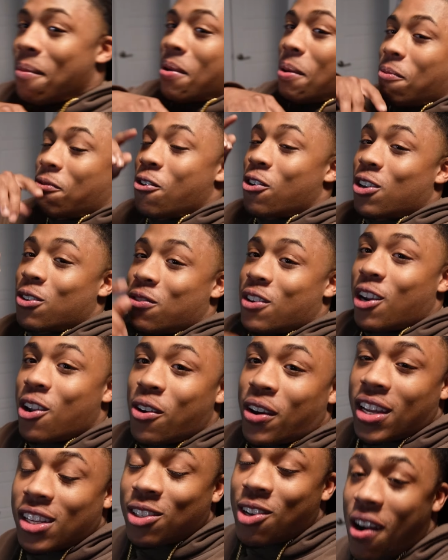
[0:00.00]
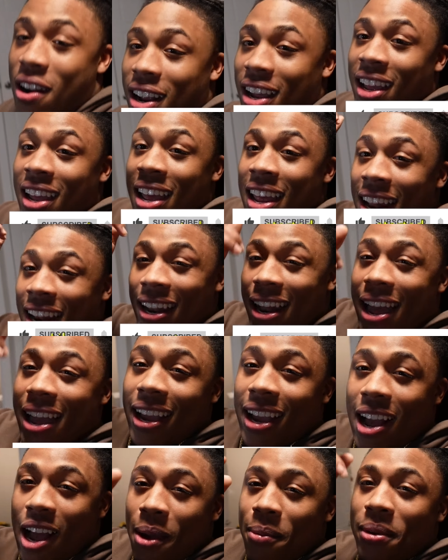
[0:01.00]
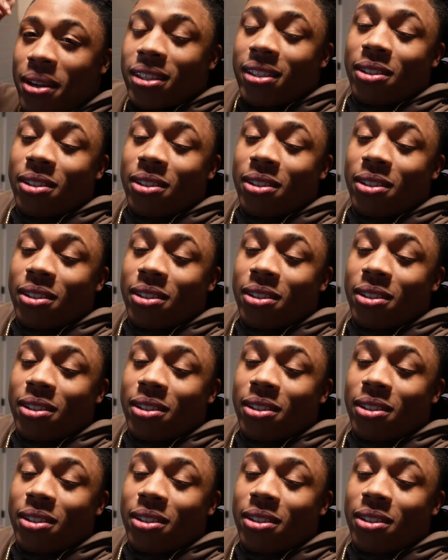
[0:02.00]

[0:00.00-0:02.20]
I mean, before this video gets started, like, comment,